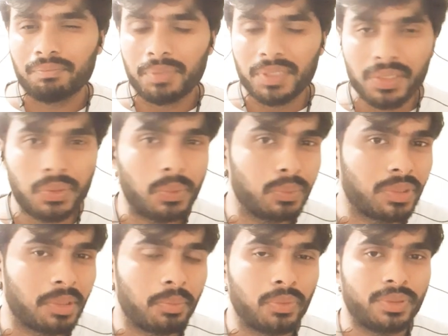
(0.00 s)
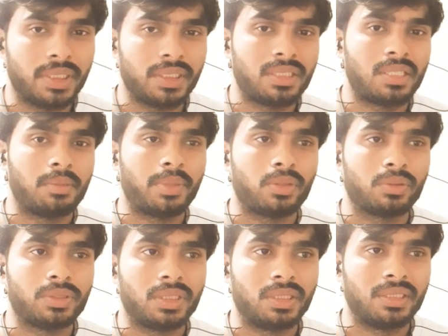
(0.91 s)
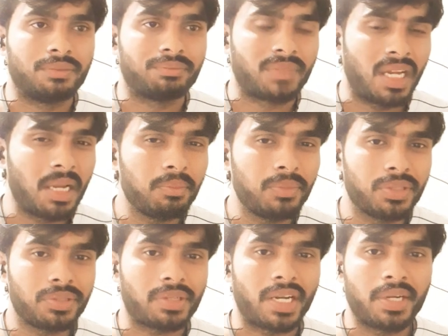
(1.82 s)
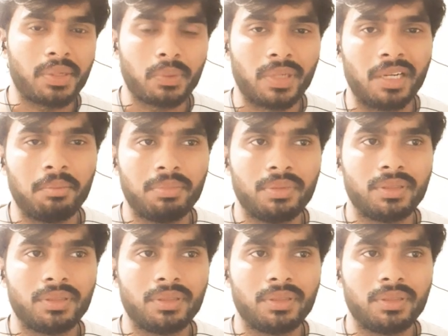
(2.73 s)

Please do support this, because I am just trying to help